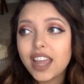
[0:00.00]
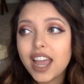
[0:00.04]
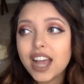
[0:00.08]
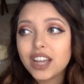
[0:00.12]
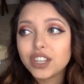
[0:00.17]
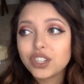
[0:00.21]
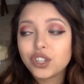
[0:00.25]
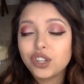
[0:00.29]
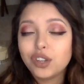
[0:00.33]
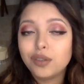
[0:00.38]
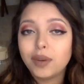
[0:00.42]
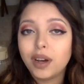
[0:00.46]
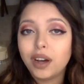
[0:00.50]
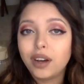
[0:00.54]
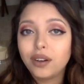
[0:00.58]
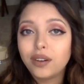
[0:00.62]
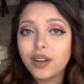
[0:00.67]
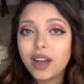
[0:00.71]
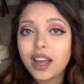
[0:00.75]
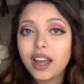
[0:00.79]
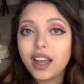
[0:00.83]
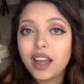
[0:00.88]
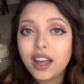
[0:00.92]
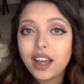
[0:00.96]
they ask you about
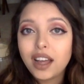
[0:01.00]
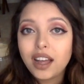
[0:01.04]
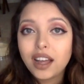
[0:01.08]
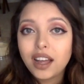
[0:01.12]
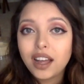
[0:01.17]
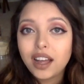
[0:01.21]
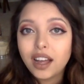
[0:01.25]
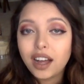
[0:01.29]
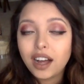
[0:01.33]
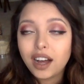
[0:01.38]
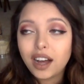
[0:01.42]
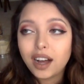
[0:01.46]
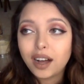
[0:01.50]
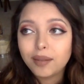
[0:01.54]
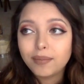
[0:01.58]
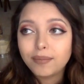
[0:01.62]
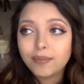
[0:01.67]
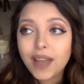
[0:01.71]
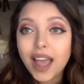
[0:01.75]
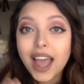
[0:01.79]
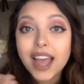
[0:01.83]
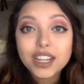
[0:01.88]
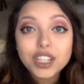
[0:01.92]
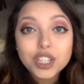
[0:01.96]

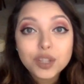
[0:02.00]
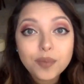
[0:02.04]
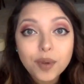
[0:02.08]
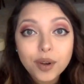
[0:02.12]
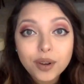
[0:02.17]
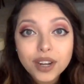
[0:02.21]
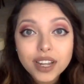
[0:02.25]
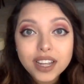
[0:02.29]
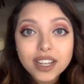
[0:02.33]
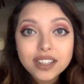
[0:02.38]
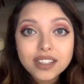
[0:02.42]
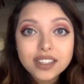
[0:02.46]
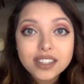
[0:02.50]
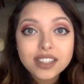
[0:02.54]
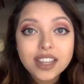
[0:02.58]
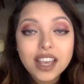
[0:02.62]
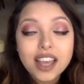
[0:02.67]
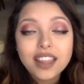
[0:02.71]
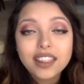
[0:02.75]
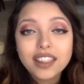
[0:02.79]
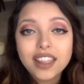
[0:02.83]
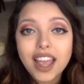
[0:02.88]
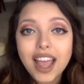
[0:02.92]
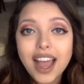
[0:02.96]
exponents,
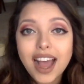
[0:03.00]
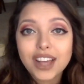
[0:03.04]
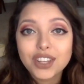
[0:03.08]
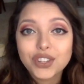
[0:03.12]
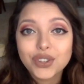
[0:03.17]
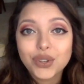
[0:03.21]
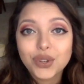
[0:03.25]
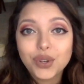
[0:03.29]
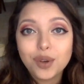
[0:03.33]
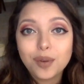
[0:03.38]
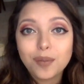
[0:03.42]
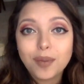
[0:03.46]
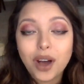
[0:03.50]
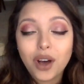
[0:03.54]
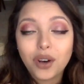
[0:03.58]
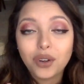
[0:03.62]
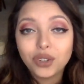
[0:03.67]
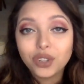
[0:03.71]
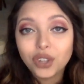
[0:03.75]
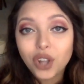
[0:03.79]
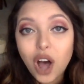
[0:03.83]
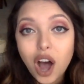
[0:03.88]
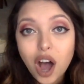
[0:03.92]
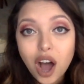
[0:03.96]
they ask you
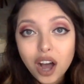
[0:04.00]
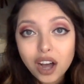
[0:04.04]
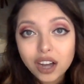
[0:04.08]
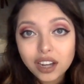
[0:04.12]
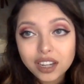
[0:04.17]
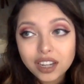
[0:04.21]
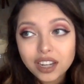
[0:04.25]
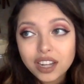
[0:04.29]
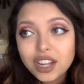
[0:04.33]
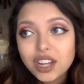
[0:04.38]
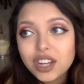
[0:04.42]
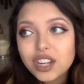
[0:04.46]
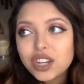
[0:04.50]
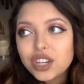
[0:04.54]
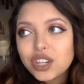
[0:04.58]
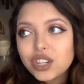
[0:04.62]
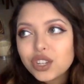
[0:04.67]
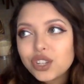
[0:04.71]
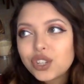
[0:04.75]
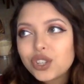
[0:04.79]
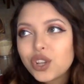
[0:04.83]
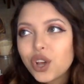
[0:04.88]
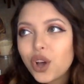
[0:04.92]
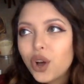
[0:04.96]
about log.
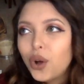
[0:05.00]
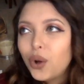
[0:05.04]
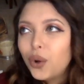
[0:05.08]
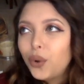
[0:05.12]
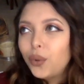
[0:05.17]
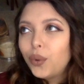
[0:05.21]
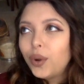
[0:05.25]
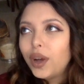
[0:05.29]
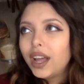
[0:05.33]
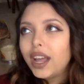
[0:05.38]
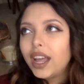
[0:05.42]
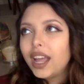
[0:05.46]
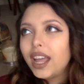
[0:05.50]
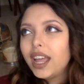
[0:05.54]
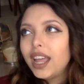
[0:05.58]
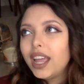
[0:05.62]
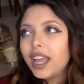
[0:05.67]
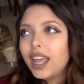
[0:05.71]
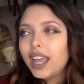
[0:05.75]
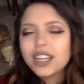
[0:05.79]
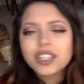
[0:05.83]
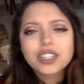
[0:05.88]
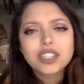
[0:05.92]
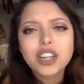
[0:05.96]
So
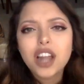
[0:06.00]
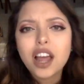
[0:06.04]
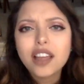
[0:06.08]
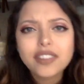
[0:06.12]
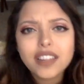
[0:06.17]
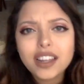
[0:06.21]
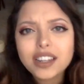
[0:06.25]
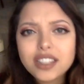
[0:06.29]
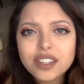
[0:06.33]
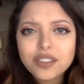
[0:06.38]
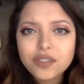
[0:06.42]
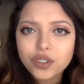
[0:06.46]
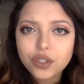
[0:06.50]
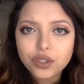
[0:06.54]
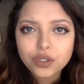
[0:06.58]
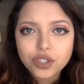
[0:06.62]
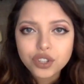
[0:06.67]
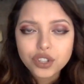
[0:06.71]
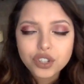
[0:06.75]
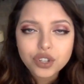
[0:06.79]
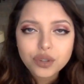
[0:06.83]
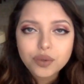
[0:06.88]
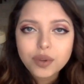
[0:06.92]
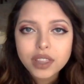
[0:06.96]
it's not that difficult
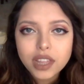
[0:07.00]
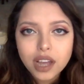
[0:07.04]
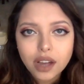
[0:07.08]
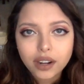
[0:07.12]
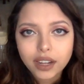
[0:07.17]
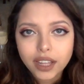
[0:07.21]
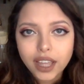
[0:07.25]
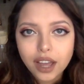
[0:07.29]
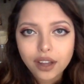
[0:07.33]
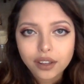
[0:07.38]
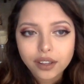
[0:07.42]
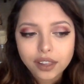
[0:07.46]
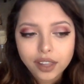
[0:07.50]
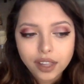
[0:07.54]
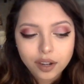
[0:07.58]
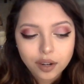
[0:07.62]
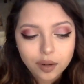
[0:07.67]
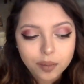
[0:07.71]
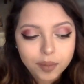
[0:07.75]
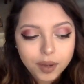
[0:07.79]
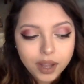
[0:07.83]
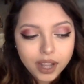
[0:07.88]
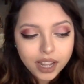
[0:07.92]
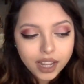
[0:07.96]
to do without a
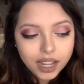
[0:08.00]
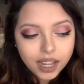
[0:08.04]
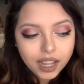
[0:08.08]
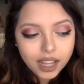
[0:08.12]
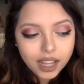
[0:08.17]
calculator, but